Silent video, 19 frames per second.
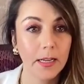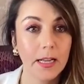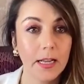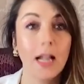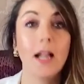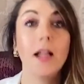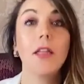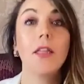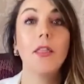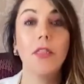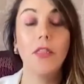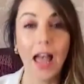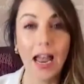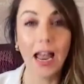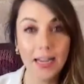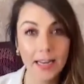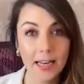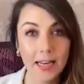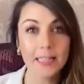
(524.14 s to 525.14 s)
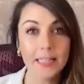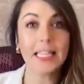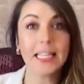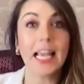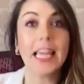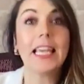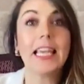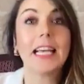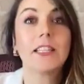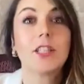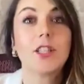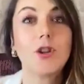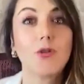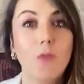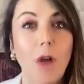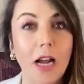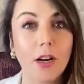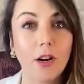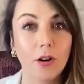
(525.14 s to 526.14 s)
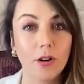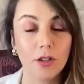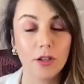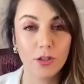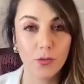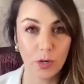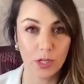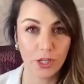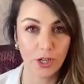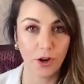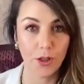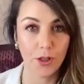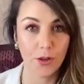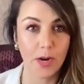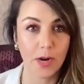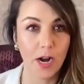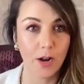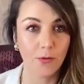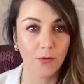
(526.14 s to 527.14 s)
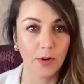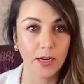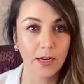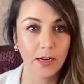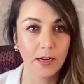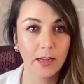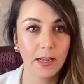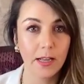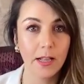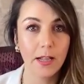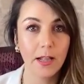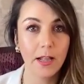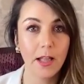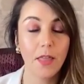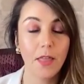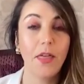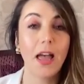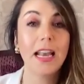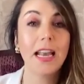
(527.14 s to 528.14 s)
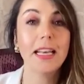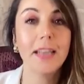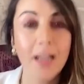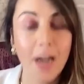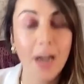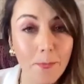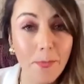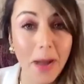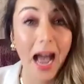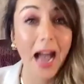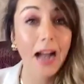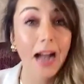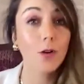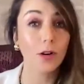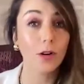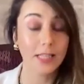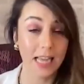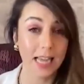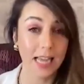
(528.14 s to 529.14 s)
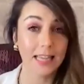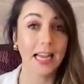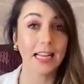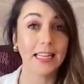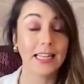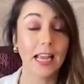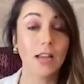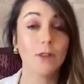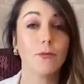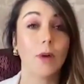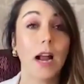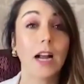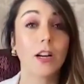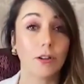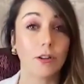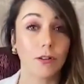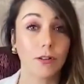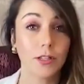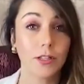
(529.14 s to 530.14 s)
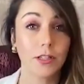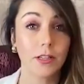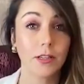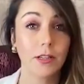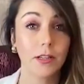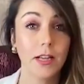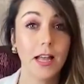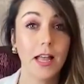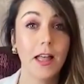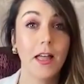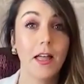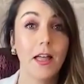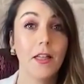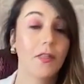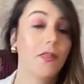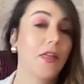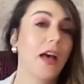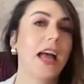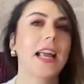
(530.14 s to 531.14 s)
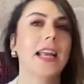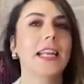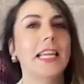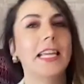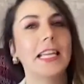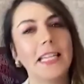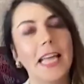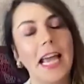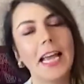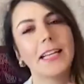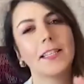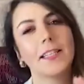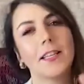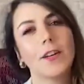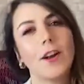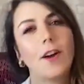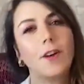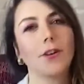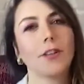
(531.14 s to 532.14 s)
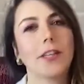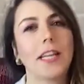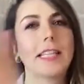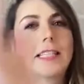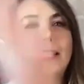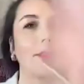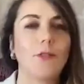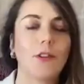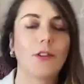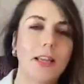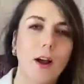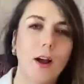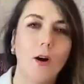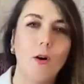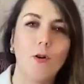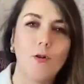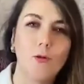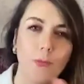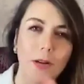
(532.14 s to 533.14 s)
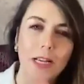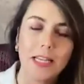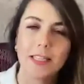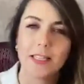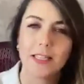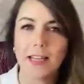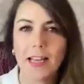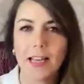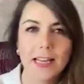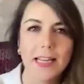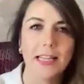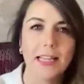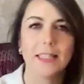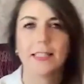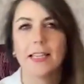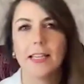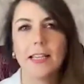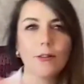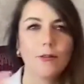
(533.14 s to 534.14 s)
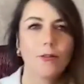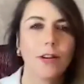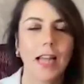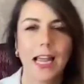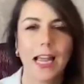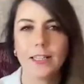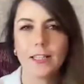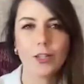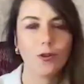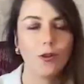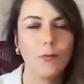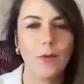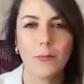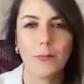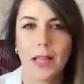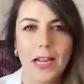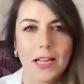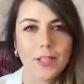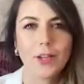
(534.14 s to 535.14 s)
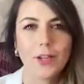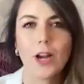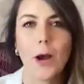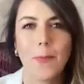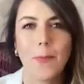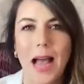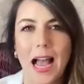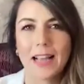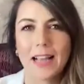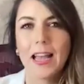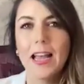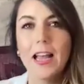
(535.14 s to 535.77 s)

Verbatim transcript: then say yes to records, which are 300, then come back or take that day records. Then the doctor takes everything home. He studies, he creates treatment plans, you come back.